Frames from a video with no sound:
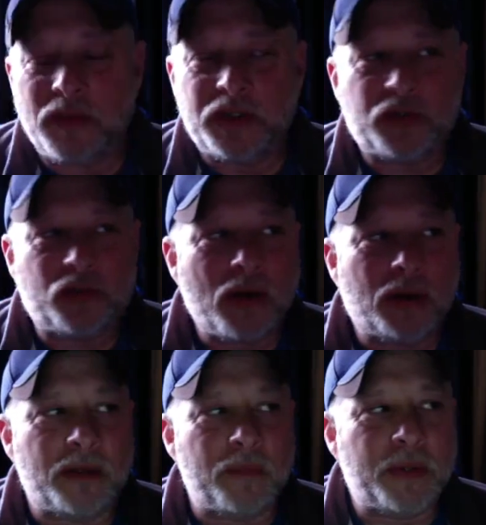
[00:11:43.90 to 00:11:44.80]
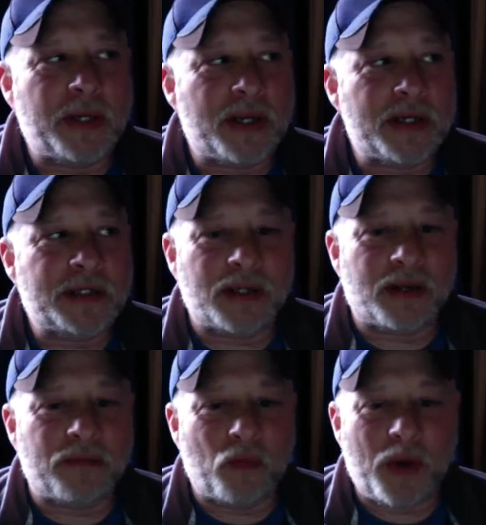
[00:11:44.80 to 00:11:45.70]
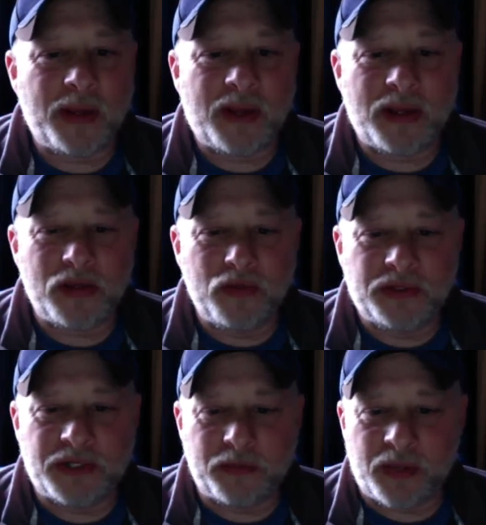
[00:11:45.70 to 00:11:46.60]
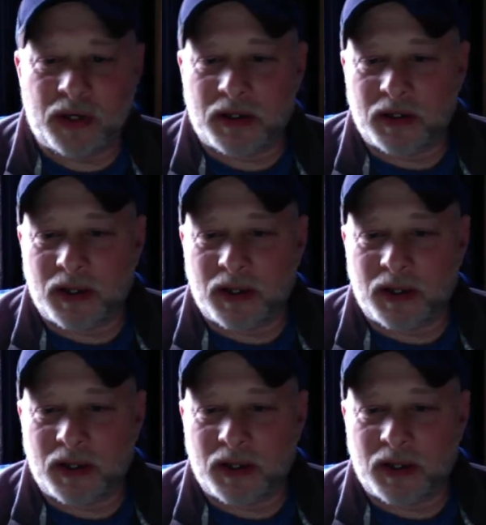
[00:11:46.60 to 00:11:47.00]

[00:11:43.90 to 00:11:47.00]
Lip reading: struggling because of the way they used him there.